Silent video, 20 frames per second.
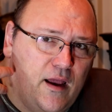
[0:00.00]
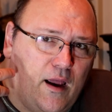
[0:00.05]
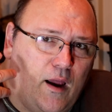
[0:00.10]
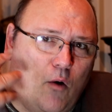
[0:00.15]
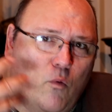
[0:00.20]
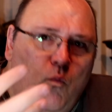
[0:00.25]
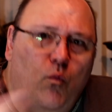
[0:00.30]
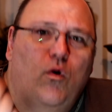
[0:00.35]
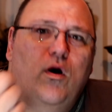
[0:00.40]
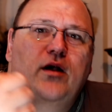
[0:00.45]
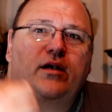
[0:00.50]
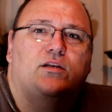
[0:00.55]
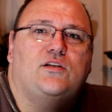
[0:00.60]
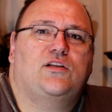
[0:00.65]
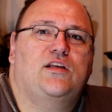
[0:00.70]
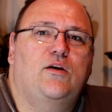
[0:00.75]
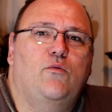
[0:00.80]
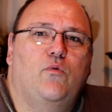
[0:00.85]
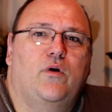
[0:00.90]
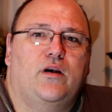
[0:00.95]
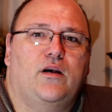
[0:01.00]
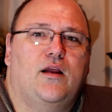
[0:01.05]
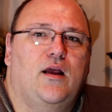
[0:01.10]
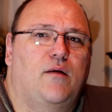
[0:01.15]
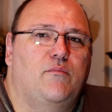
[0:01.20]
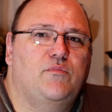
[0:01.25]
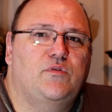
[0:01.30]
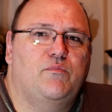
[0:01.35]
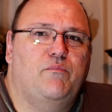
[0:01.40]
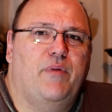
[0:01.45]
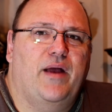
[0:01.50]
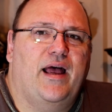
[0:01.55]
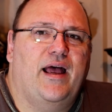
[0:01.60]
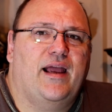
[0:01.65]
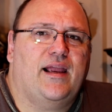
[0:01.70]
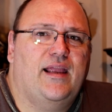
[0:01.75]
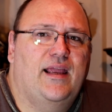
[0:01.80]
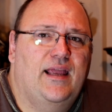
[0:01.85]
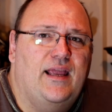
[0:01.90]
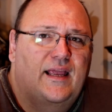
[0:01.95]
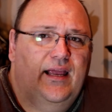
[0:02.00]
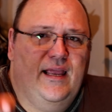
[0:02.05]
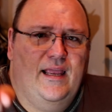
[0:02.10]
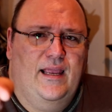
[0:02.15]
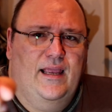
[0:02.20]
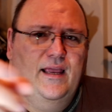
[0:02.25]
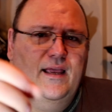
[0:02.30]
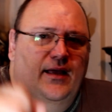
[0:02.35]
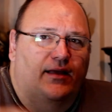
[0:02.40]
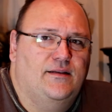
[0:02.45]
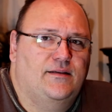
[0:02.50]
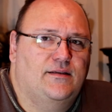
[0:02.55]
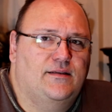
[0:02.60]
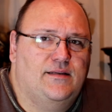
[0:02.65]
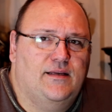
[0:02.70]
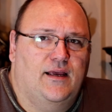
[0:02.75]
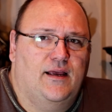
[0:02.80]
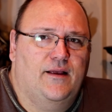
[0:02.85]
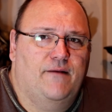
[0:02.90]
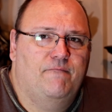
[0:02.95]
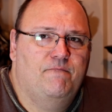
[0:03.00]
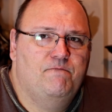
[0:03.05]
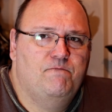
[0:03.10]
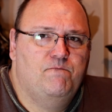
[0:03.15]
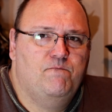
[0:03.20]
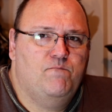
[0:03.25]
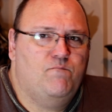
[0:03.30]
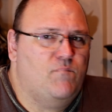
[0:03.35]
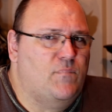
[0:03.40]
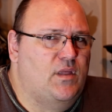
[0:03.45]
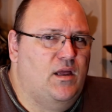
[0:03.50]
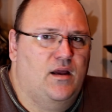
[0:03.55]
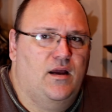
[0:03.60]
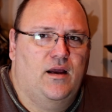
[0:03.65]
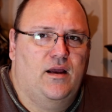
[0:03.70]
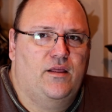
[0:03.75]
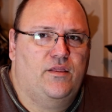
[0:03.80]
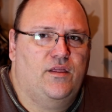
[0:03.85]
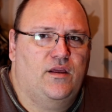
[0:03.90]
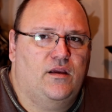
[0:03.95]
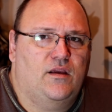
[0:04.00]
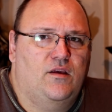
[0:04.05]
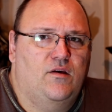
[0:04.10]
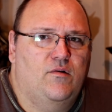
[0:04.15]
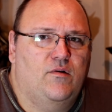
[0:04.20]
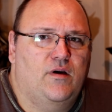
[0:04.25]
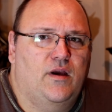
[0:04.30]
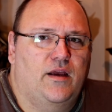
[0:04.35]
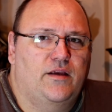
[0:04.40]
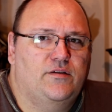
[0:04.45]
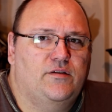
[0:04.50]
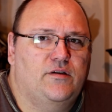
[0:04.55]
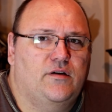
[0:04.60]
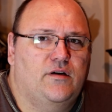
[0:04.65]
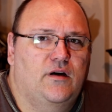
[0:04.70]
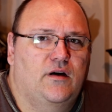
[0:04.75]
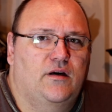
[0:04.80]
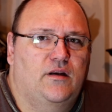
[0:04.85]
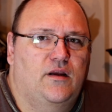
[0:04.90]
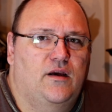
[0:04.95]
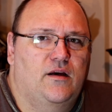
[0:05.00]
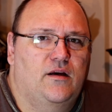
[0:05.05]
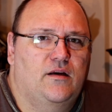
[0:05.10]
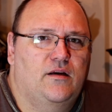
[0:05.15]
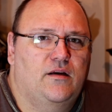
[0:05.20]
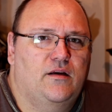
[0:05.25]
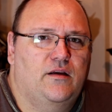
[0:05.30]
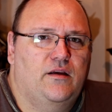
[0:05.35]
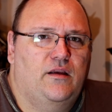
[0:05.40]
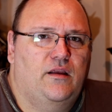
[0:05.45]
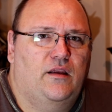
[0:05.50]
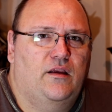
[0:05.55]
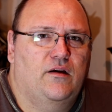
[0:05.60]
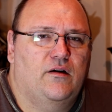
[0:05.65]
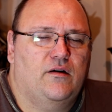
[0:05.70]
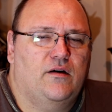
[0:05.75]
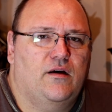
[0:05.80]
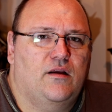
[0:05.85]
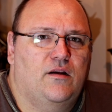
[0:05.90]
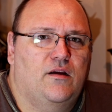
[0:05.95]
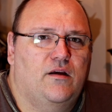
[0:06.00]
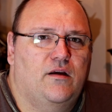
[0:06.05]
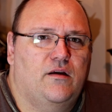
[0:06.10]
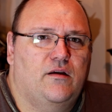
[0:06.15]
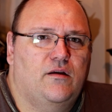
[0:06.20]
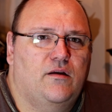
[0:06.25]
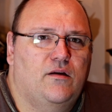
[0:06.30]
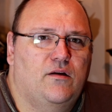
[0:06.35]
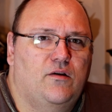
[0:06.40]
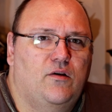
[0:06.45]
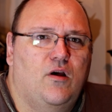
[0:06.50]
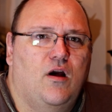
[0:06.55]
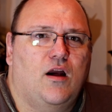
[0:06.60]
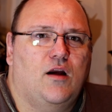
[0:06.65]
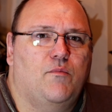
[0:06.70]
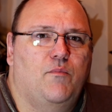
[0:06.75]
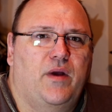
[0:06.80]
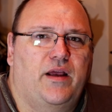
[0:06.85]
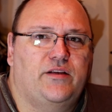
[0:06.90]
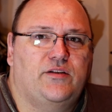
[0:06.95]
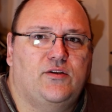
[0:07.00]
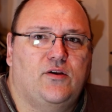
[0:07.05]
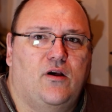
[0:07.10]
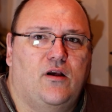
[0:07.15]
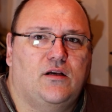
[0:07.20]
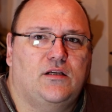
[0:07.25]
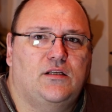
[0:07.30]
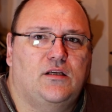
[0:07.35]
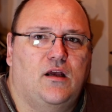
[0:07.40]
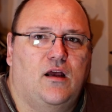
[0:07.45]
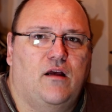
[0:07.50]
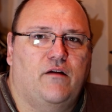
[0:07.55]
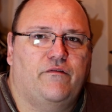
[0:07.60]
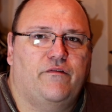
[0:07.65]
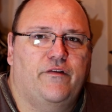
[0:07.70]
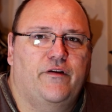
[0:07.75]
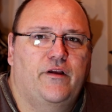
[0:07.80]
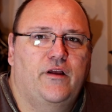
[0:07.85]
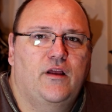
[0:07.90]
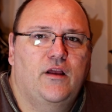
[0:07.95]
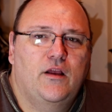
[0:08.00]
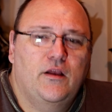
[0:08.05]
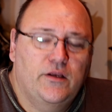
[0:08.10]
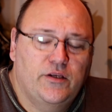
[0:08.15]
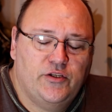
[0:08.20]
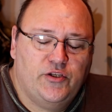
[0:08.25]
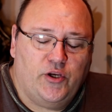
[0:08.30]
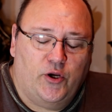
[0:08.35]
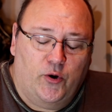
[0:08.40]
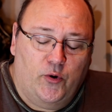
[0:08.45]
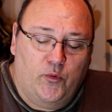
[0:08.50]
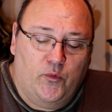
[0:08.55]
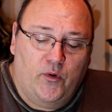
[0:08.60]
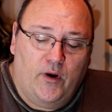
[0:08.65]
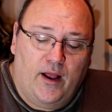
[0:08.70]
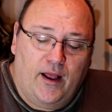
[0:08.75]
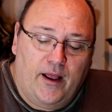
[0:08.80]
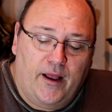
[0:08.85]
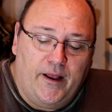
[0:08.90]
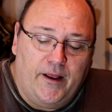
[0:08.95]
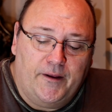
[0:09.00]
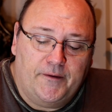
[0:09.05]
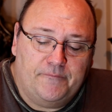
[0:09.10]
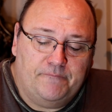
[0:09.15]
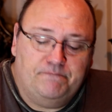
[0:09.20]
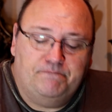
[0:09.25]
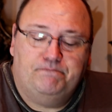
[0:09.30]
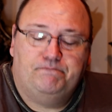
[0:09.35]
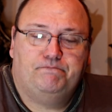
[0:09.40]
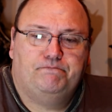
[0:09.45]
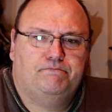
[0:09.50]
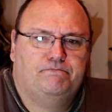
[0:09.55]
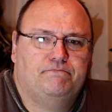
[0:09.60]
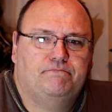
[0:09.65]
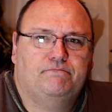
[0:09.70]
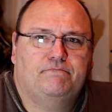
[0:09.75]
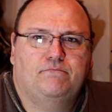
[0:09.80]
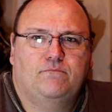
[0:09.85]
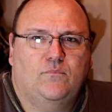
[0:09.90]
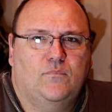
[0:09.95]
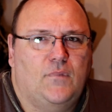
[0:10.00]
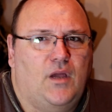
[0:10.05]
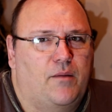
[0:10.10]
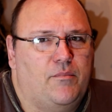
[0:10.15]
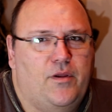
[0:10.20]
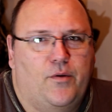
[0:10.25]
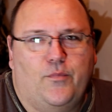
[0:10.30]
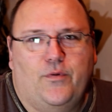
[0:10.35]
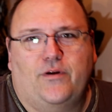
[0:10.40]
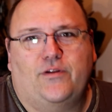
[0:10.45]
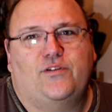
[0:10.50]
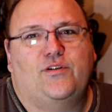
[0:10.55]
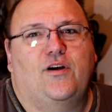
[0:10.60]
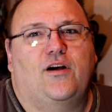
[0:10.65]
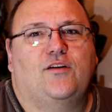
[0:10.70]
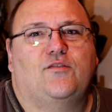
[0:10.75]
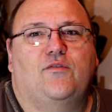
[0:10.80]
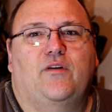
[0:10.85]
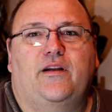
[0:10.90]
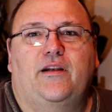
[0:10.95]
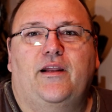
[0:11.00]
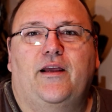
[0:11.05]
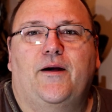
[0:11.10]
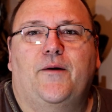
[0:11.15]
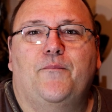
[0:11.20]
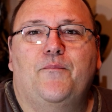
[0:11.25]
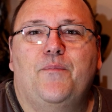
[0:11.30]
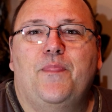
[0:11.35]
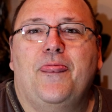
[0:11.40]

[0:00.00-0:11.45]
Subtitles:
I want to see what comes back, and I think you guys are you're gonna knock my socks off. So I'm not wearing socks right now.